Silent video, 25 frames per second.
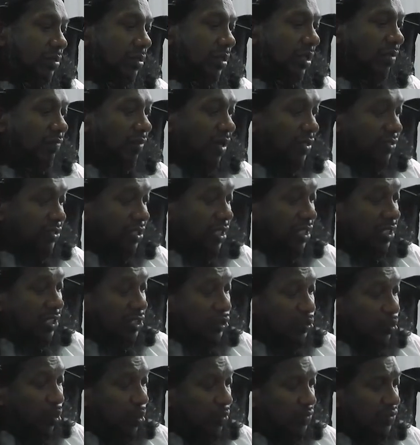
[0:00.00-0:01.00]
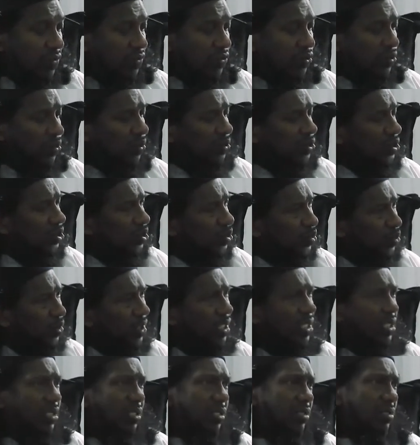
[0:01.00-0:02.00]
If I say this water is so
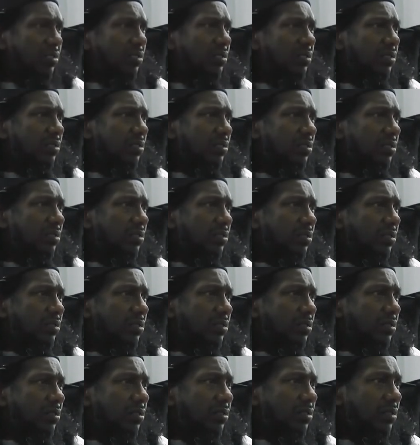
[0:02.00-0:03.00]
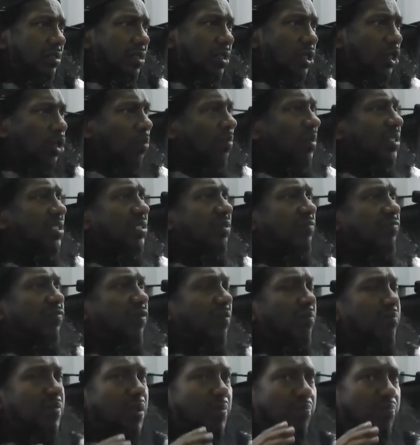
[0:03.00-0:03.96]
sweet, no matter from